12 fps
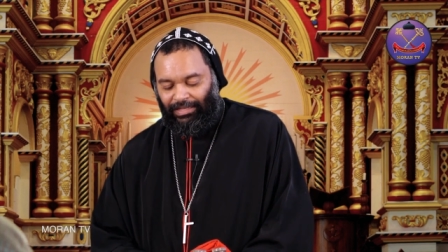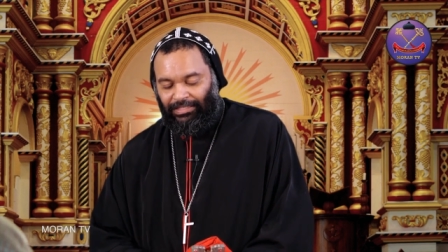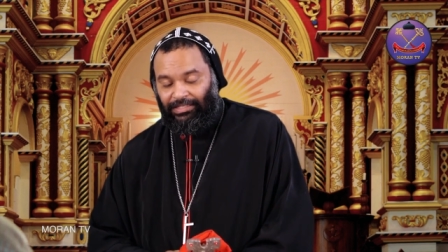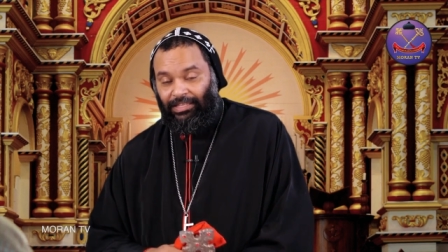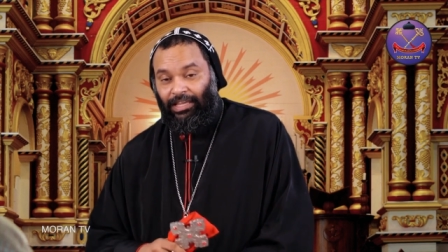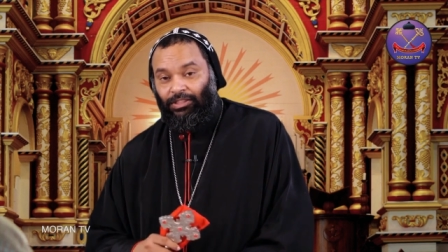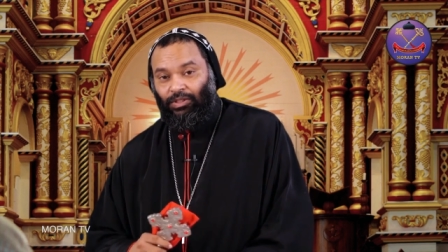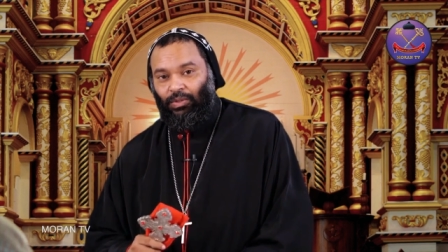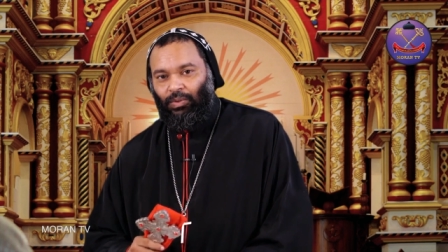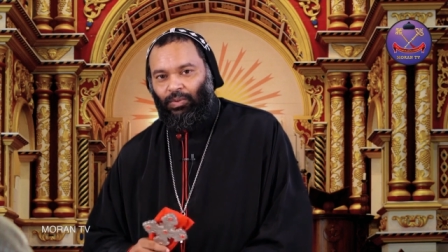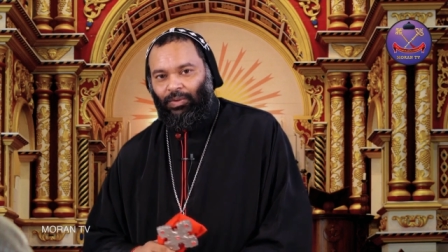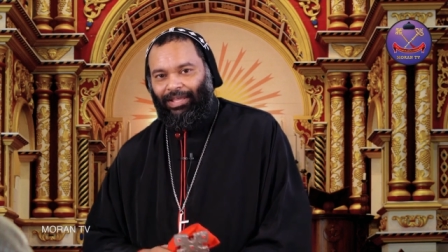
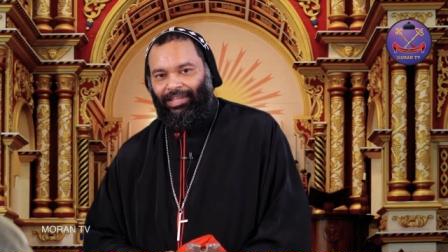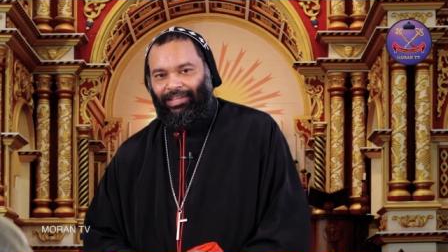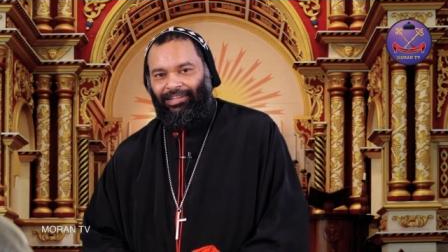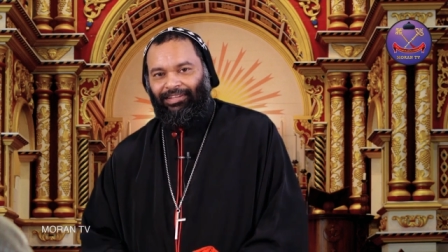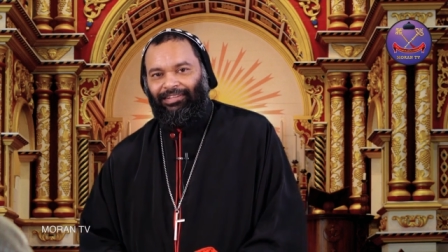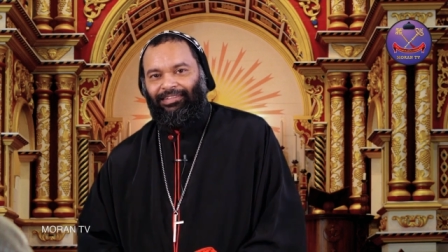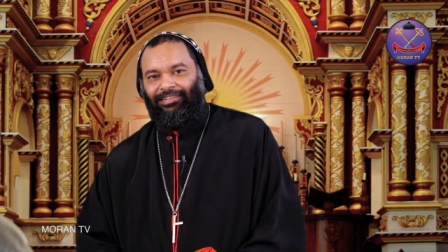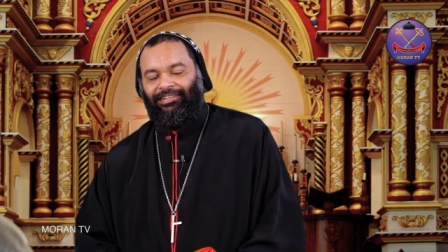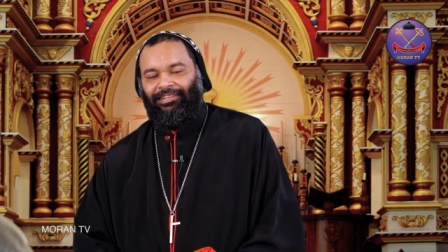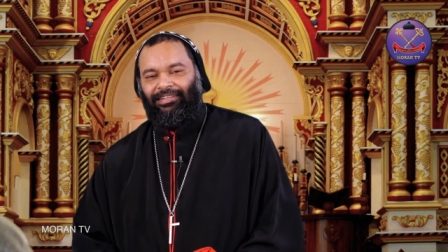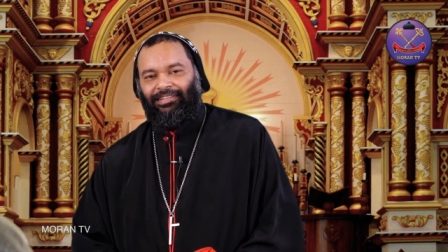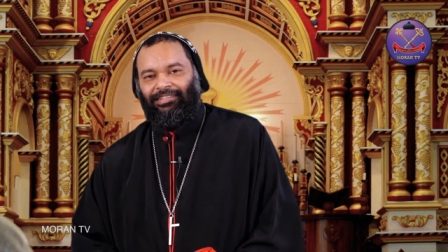Setore.
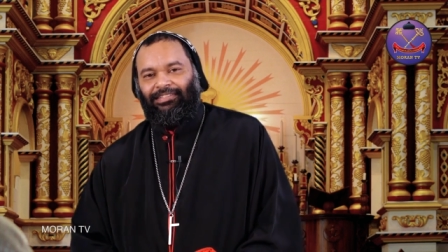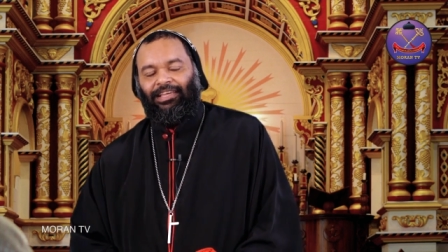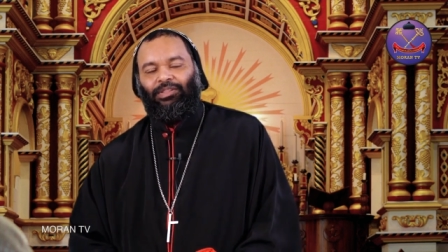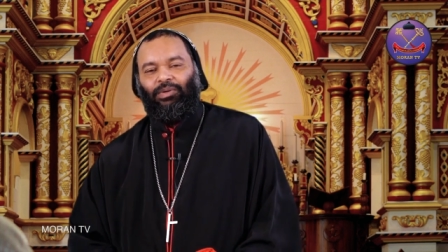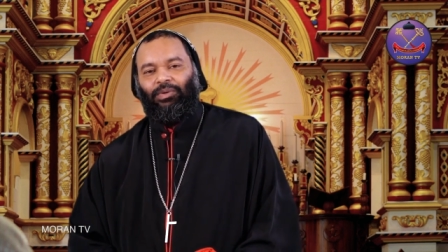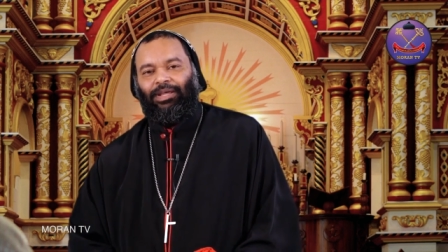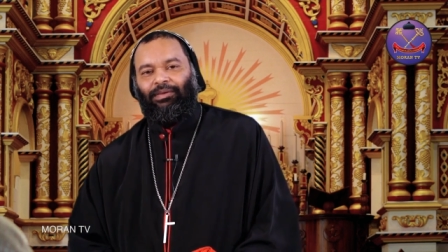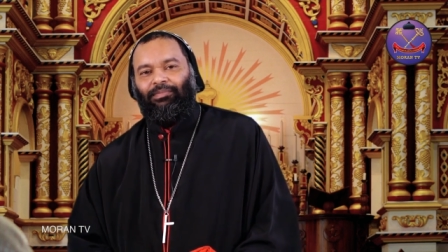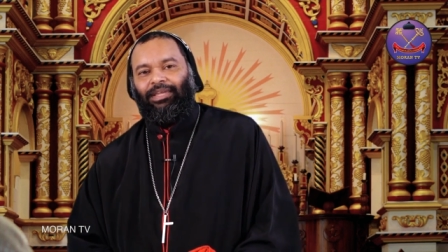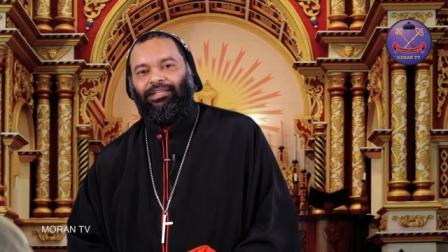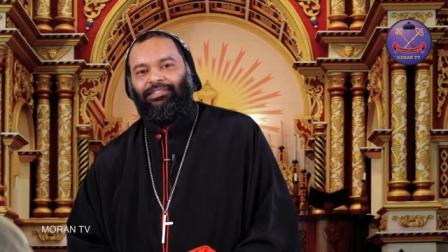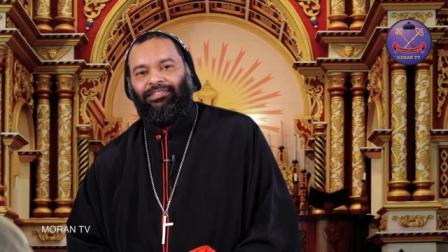Setore
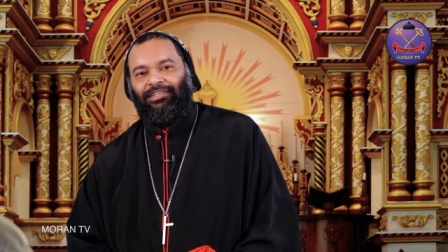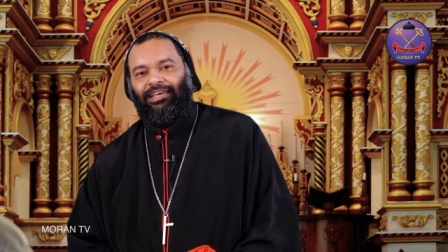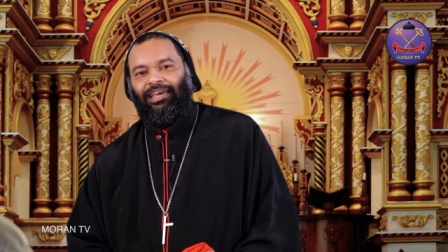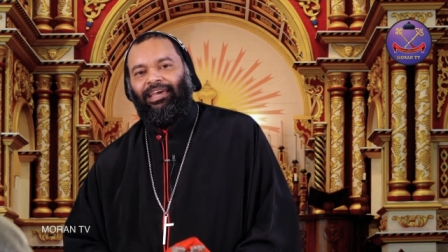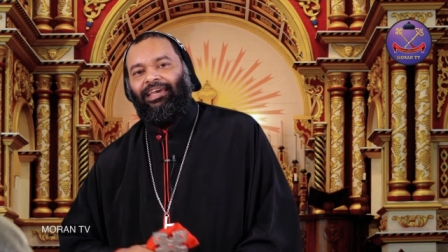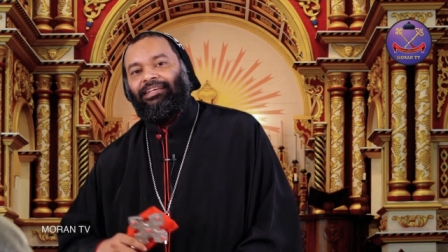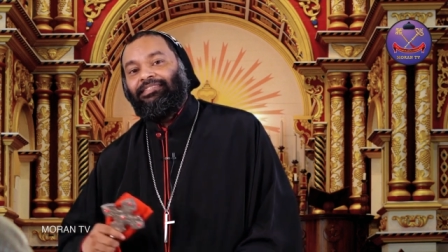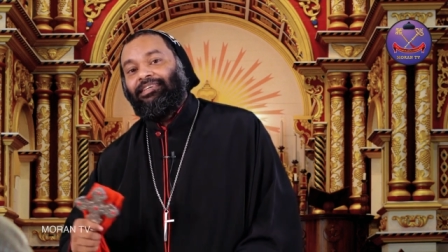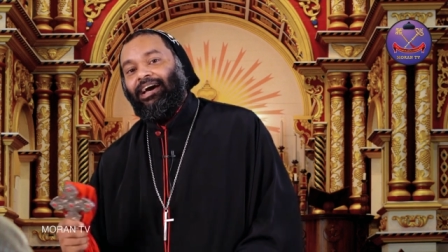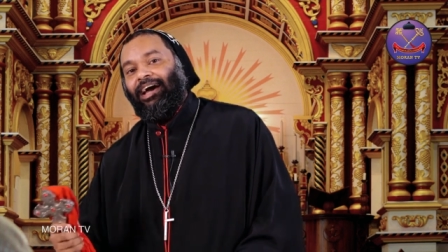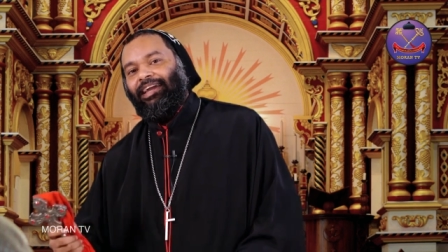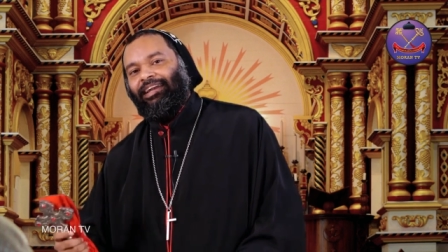means
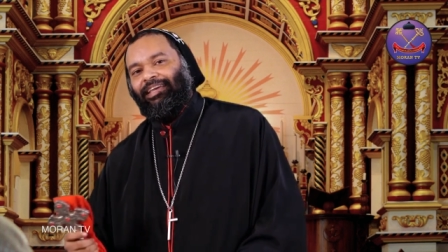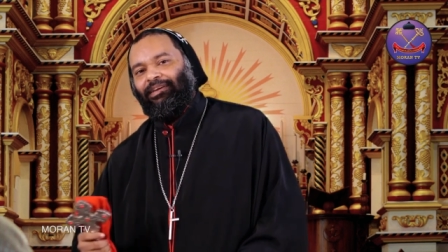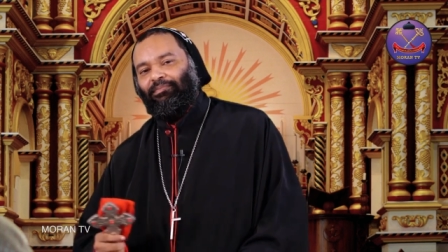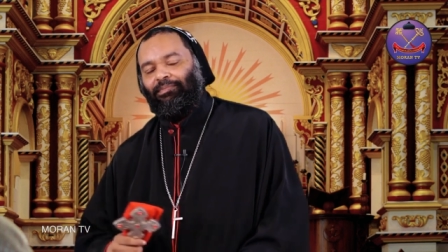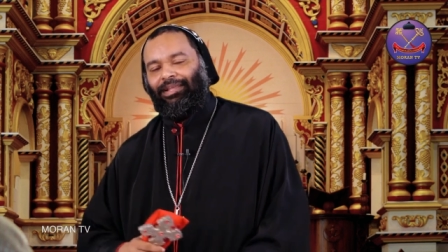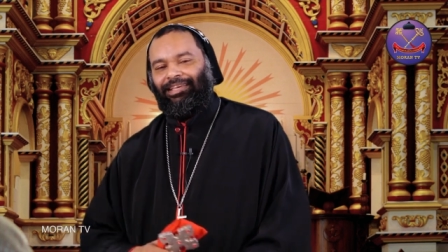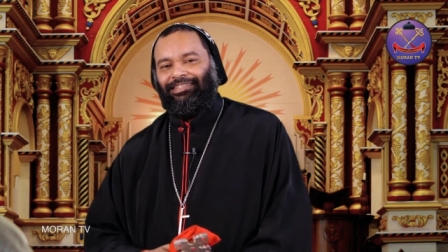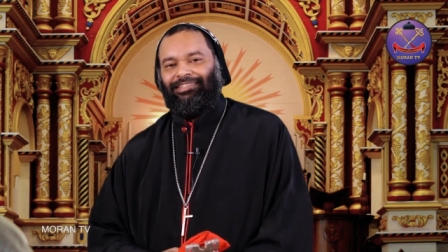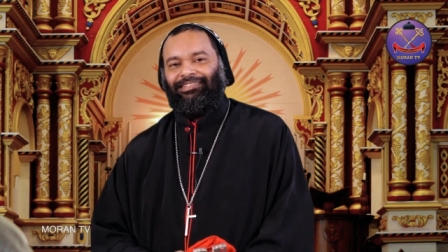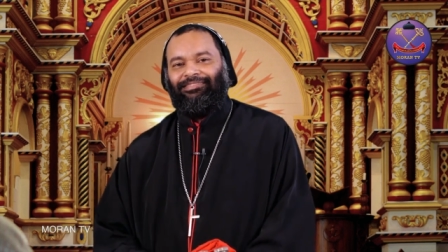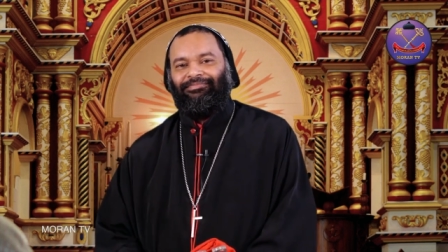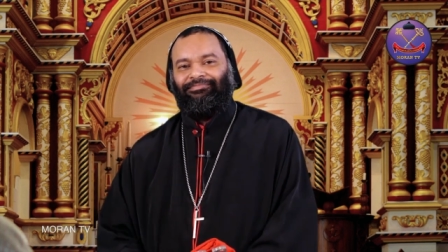his hiding
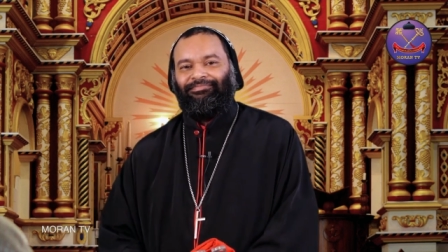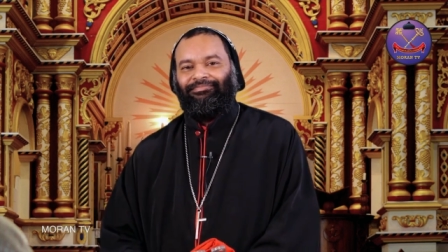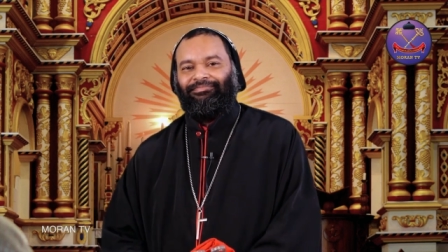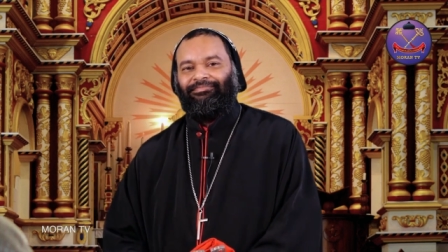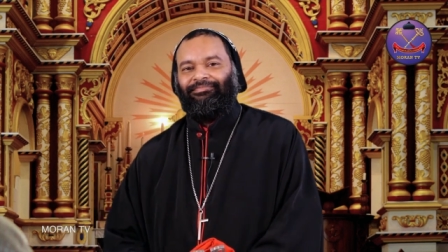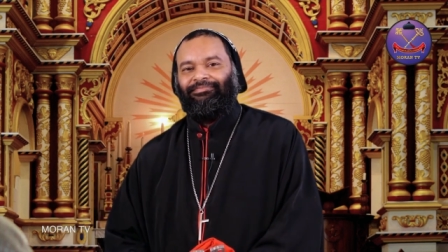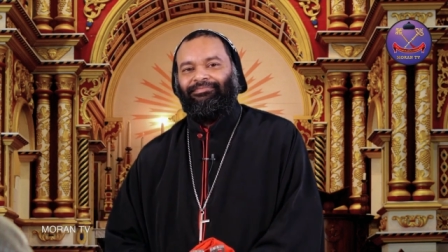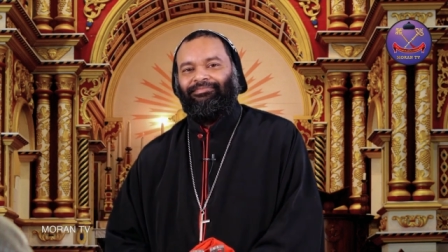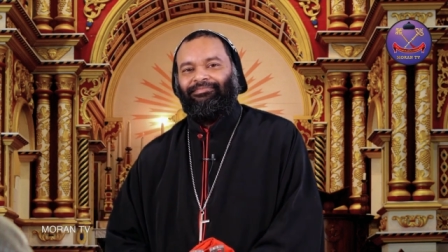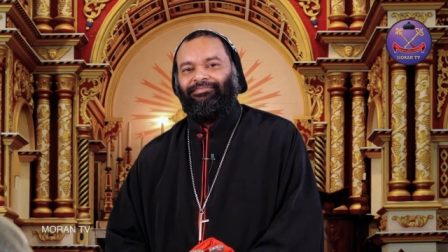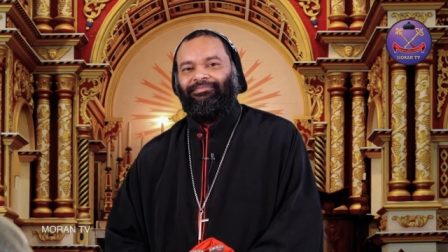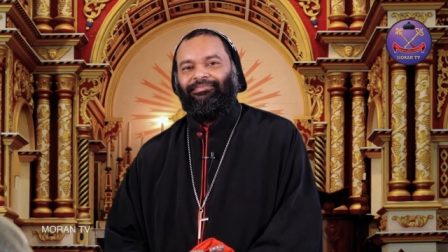place,
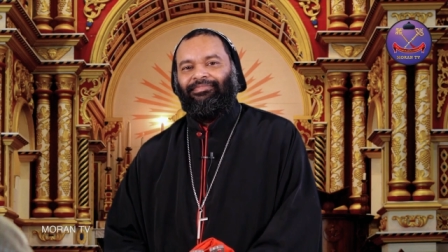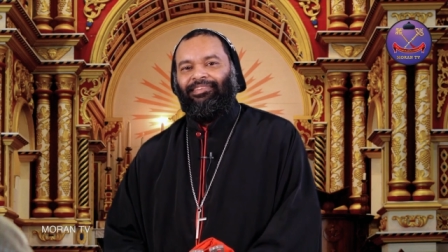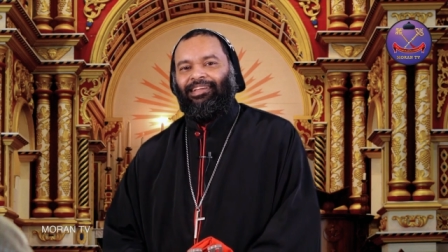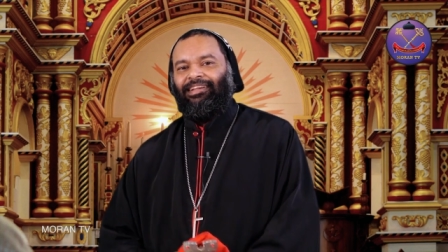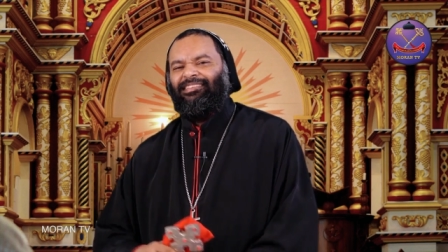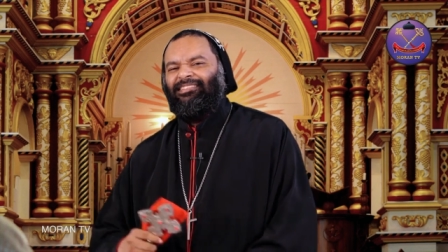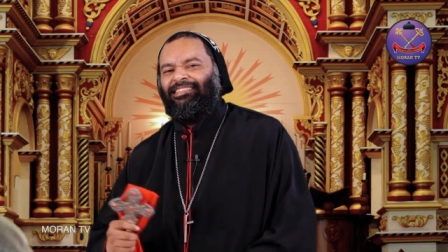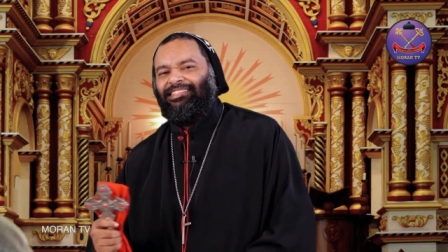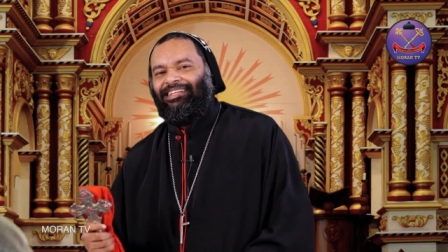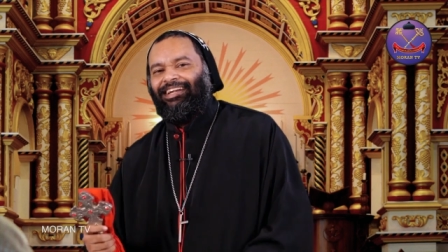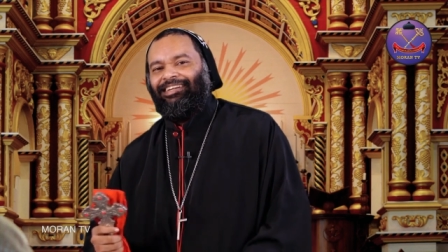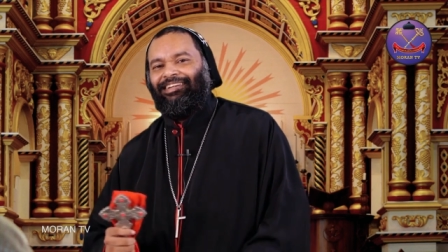his
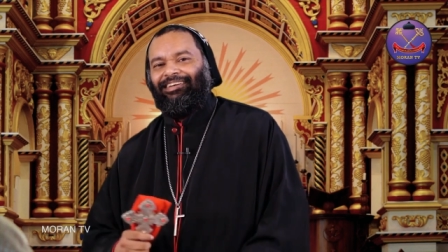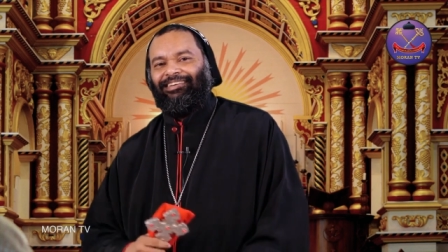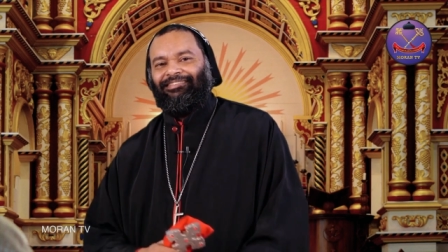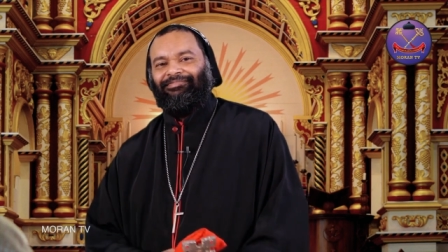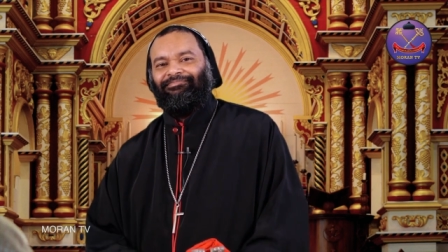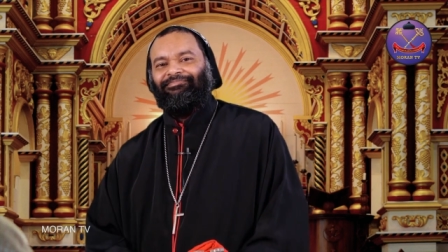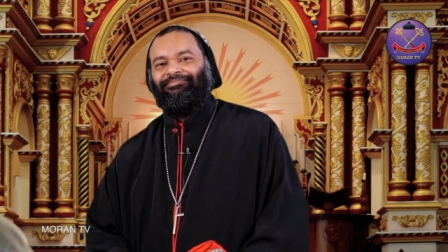shelter.